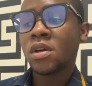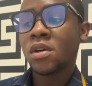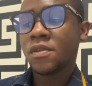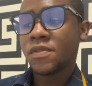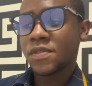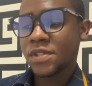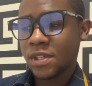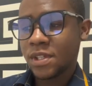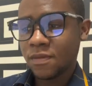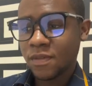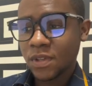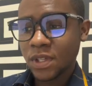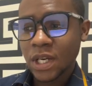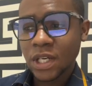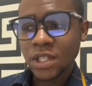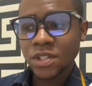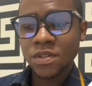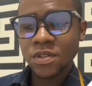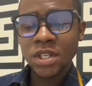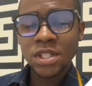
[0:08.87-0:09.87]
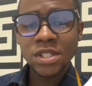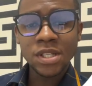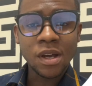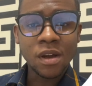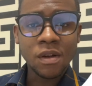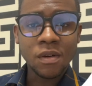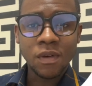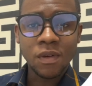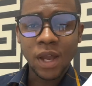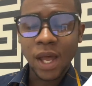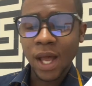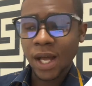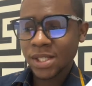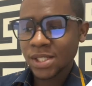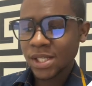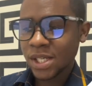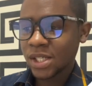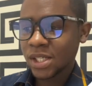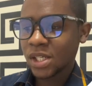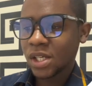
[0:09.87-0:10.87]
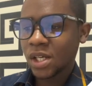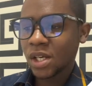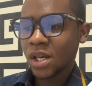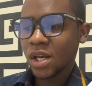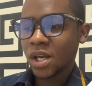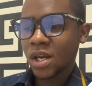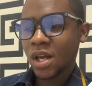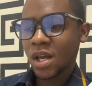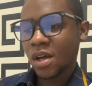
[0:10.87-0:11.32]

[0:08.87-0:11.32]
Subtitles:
silver nitrate are reacted,